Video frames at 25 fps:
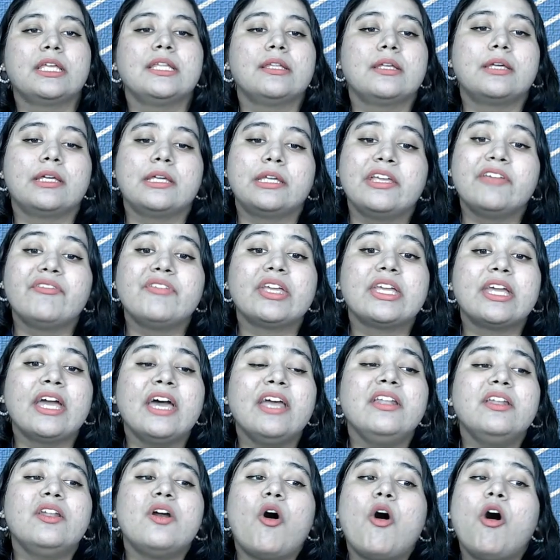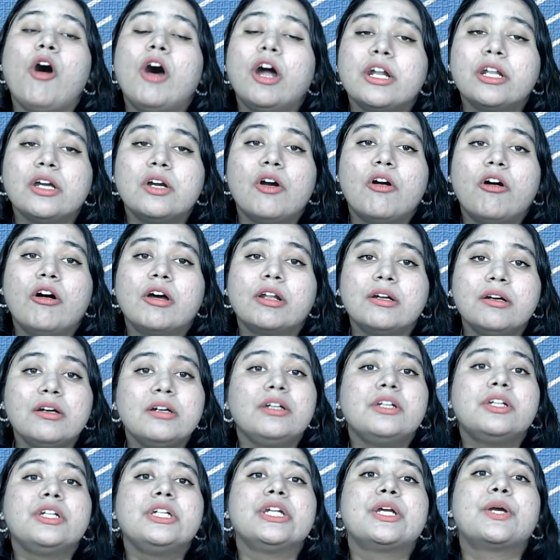Giving an order or
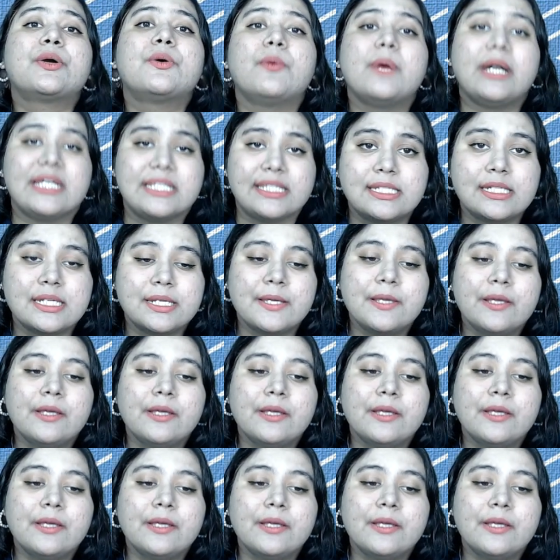a request